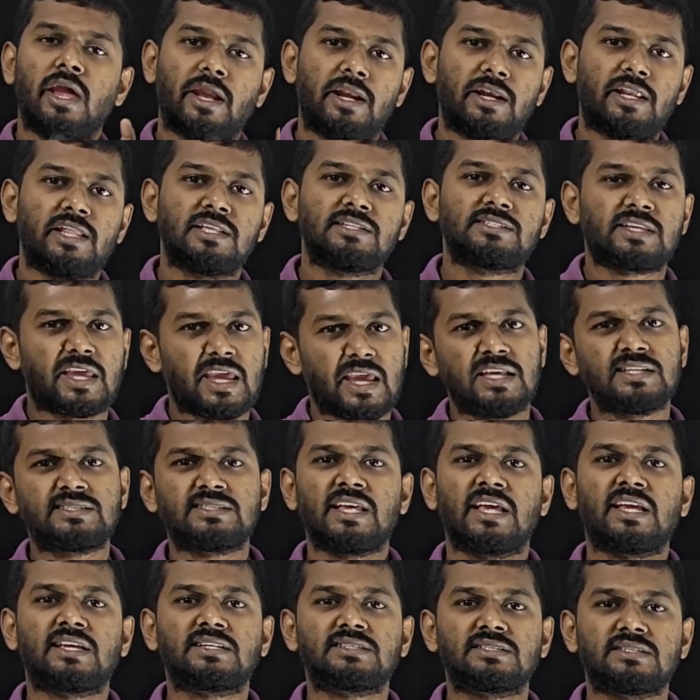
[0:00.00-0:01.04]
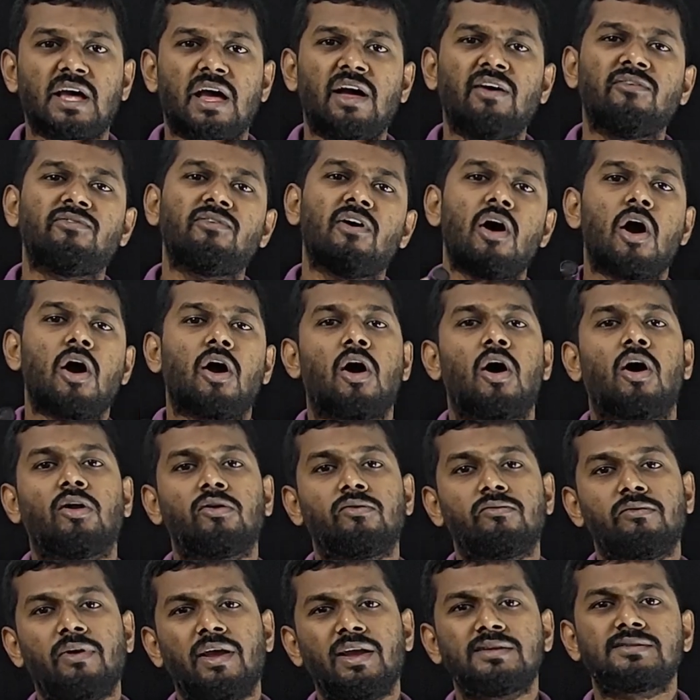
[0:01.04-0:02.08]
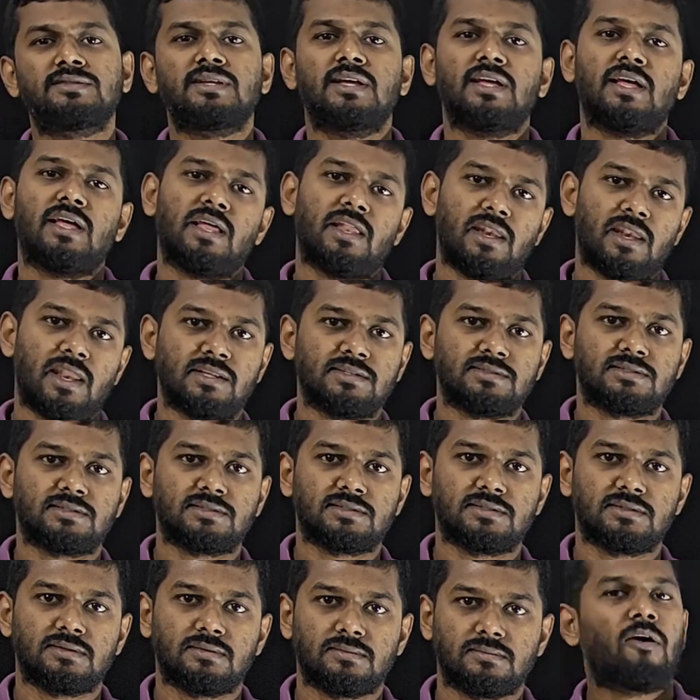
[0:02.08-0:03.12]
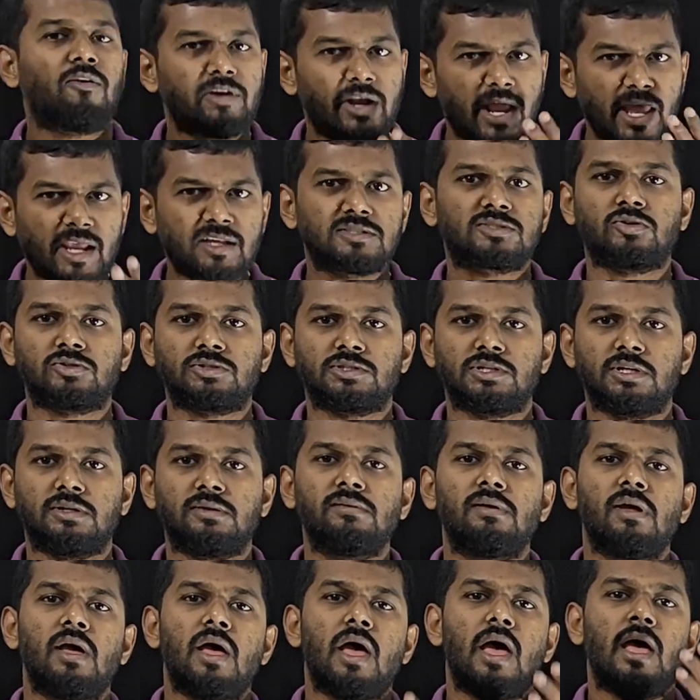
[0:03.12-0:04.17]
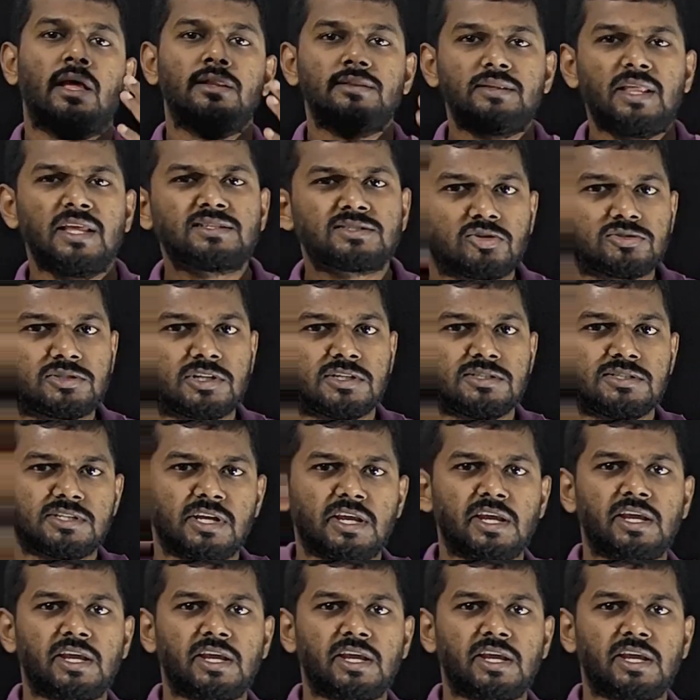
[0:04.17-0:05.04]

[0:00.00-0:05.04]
It is case 6 of convex lens. Our next question, this question,